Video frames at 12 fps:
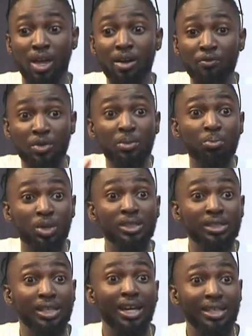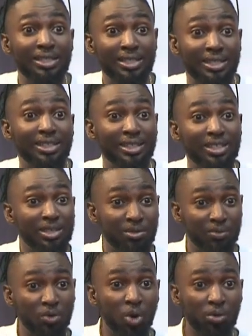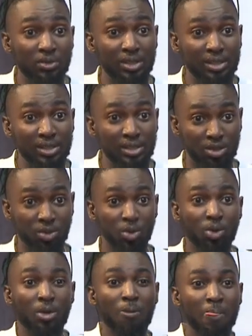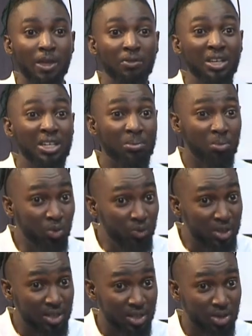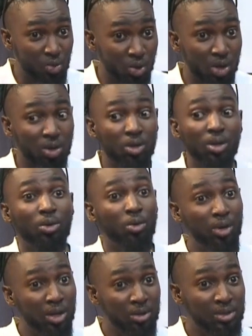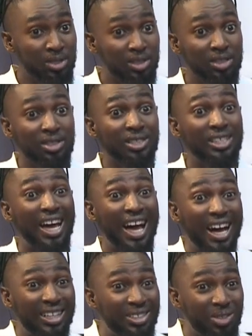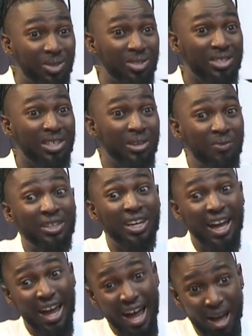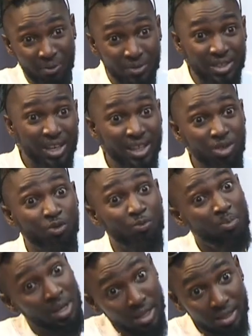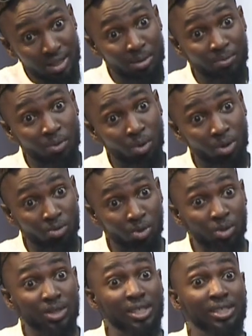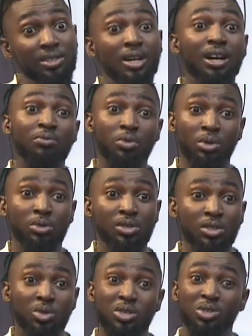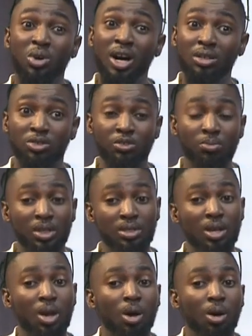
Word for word: everybody that is involved in it, you know even in movies as well, mm -hmm. royalties to the actors, even after you've paid them for the role, they still have yep. royalties. So it's not out of place.